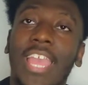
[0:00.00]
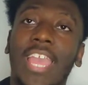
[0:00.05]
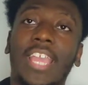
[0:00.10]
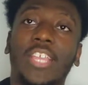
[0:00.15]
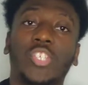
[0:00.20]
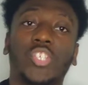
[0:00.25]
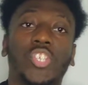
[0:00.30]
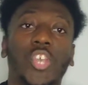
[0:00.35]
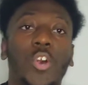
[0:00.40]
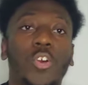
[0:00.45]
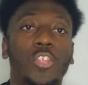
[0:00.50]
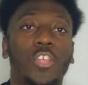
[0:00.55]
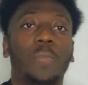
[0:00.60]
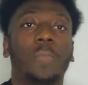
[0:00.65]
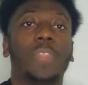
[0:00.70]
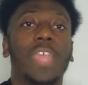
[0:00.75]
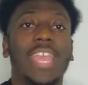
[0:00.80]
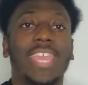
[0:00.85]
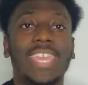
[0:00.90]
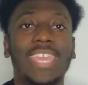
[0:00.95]
and show them
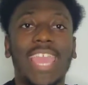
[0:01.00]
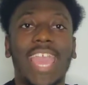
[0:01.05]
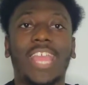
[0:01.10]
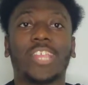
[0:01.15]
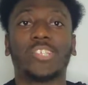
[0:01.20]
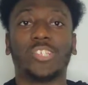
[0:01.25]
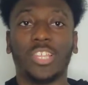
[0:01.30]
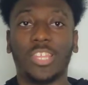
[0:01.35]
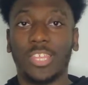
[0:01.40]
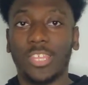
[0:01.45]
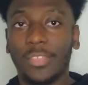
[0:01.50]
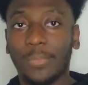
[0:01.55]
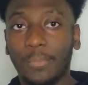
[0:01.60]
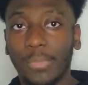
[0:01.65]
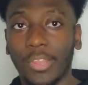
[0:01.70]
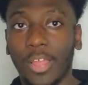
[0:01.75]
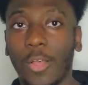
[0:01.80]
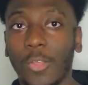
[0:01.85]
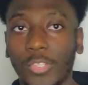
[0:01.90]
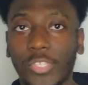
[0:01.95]
that he actually
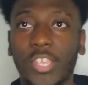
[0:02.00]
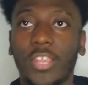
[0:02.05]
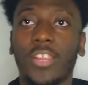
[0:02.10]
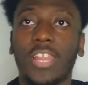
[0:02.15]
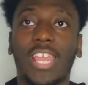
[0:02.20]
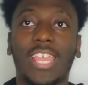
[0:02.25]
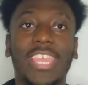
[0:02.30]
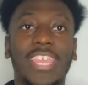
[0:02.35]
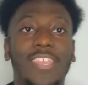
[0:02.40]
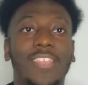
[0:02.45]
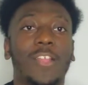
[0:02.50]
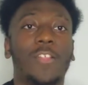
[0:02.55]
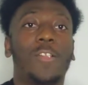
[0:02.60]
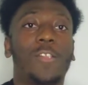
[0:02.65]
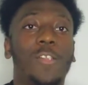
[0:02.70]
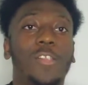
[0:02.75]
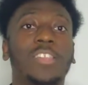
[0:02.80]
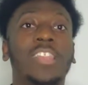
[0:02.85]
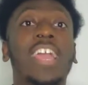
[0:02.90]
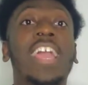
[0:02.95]
belongs here and that he
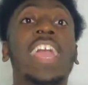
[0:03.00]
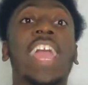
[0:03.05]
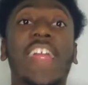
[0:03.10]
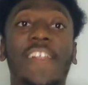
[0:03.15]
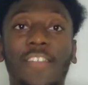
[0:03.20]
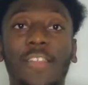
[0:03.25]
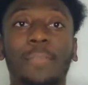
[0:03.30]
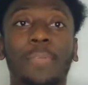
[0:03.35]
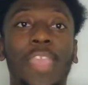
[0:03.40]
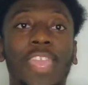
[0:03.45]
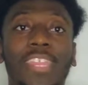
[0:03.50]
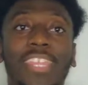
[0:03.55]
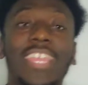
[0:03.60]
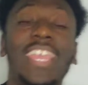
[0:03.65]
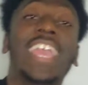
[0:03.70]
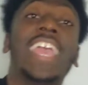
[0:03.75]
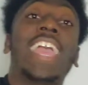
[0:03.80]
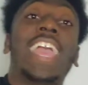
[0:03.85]
earned every penny.